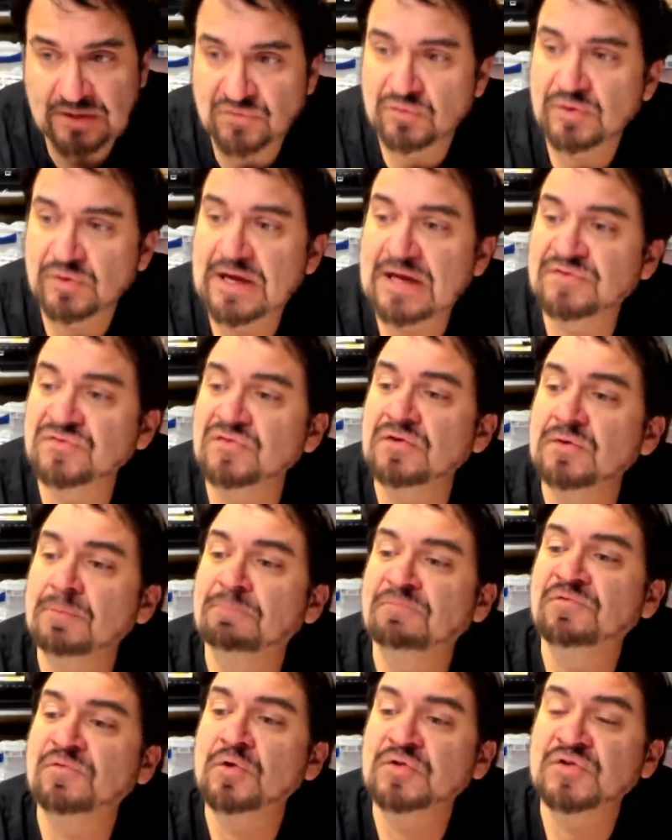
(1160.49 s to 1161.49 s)
So that's the
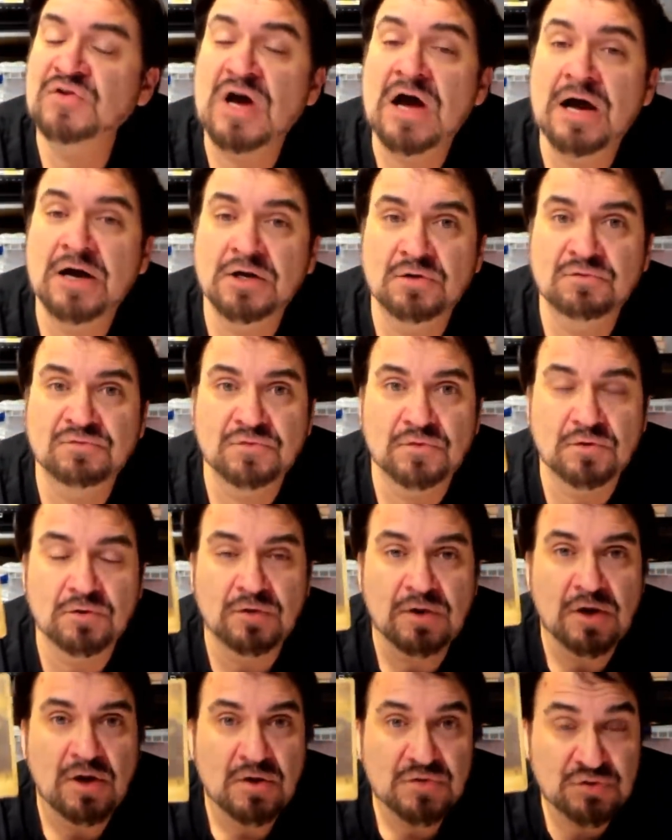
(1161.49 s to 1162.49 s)

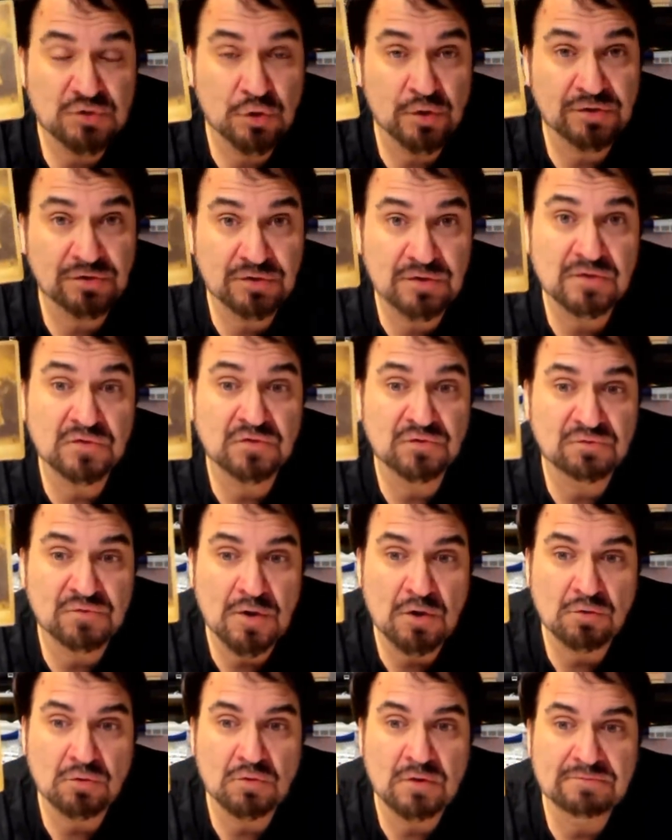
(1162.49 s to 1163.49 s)
photographer took this
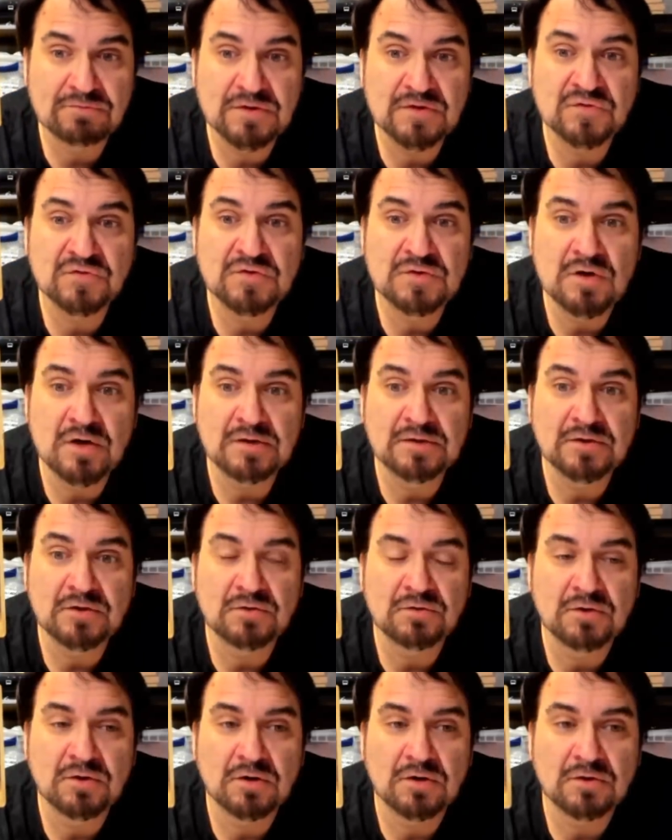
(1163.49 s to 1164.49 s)
photo of this young
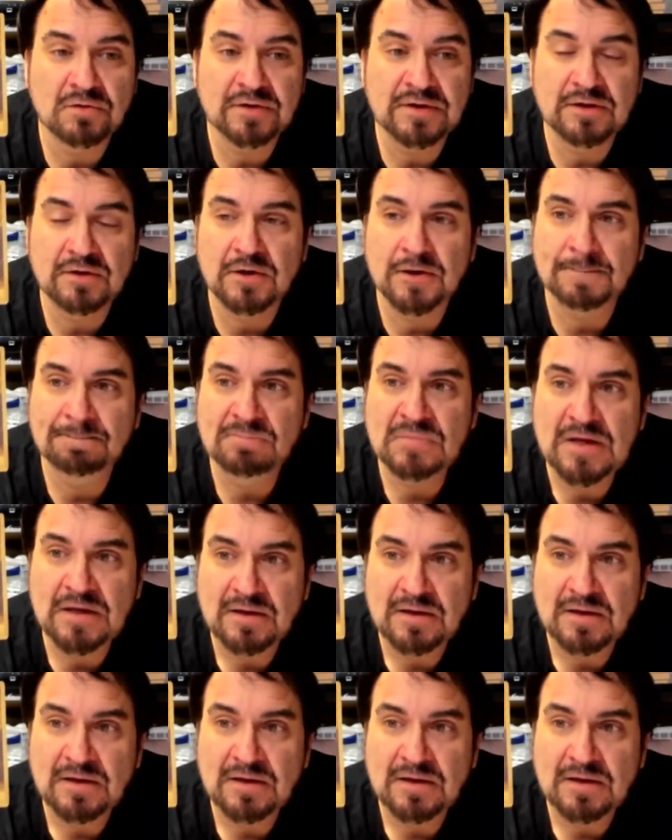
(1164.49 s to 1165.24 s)
little girl here